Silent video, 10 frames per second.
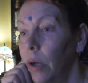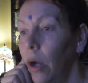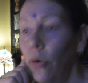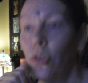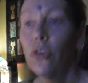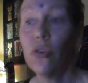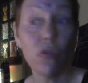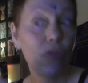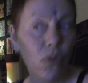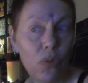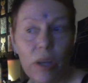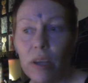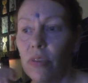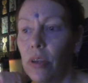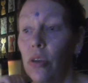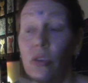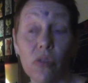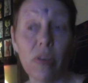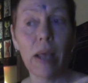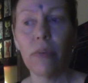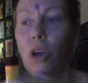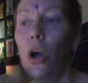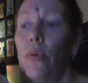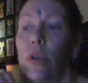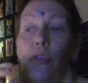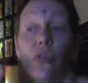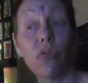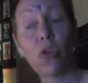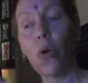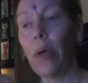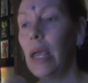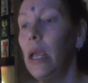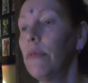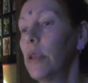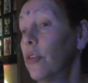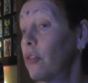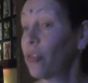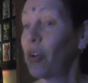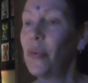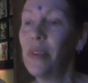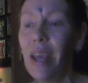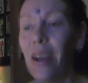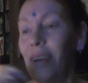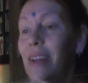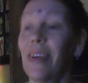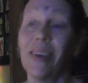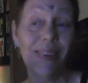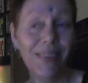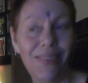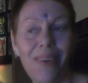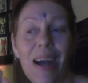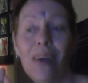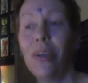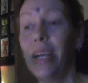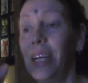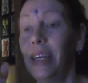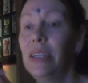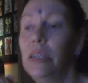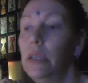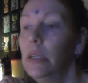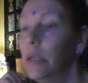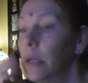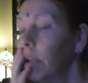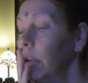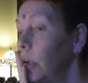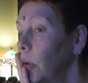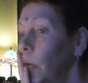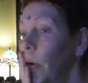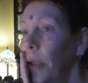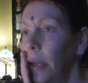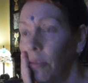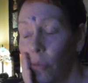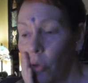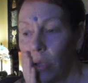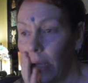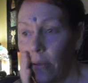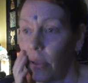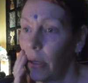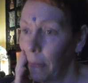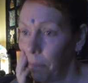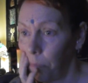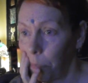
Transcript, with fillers: oh, you just do this and you just let go and you just go here and you just go there. And it's like, oh, wow, yeah. You know, it's not like that.